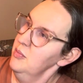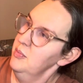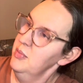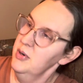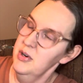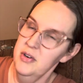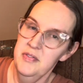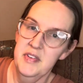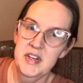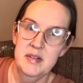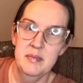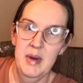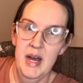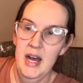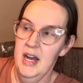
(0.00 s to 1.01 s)
Perfect
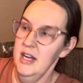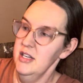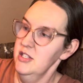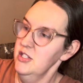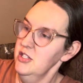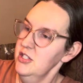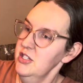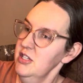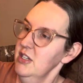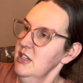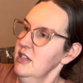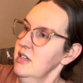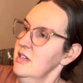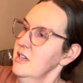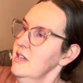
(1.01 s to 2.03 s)
Match.
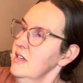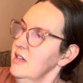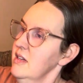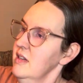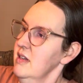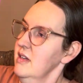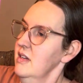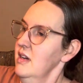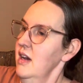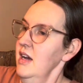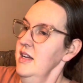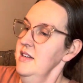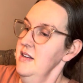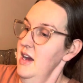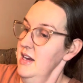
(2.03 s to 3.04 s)
I
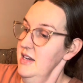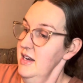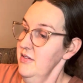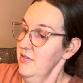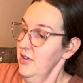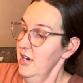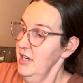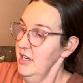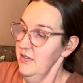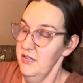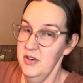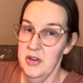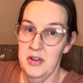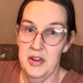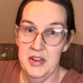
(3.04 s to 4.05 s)
didn't even
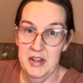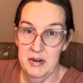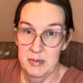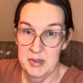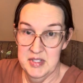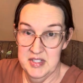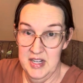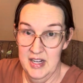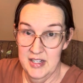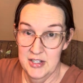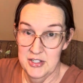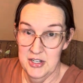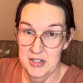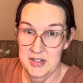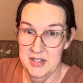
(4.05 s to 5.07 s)
know that there was
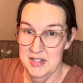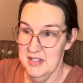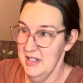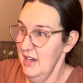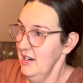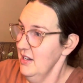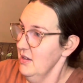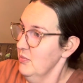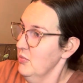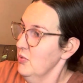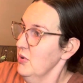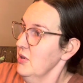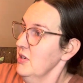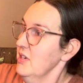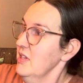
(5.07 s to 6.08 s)
signage on this side of the
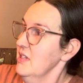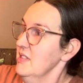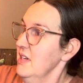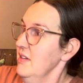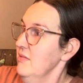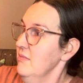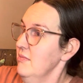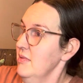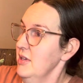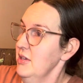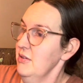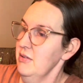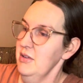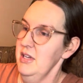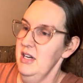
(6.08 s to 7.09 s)
board because I
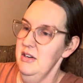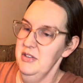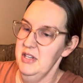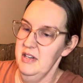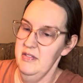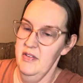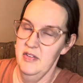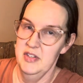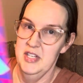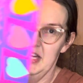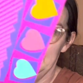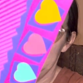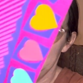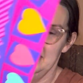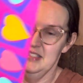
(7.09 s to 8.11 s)
don't think I've ever
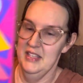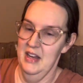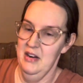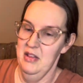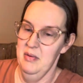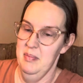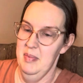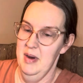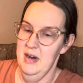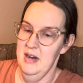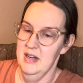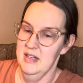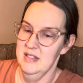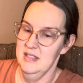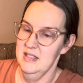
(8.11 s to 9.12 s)
taken this out of the
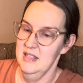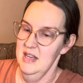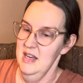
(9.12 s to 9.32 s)
box.